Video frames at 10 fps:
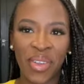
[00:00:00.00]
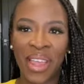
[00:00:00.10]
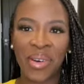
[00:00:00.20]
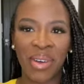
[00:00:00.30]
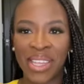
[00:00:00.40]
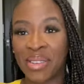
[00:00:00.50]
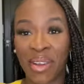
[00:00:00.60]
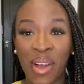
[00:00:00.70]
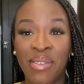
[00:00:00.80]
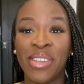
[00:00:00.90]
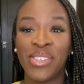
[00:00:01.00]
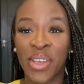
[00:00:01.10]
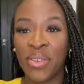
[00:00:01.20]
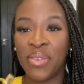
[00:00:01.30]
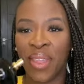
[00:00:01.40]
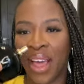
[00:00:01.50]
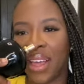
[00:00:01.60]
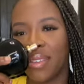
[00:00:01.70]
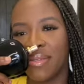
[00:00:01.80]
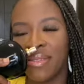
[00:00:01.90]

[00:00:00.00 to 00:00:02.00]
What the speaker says: that away, so I can't really show you that.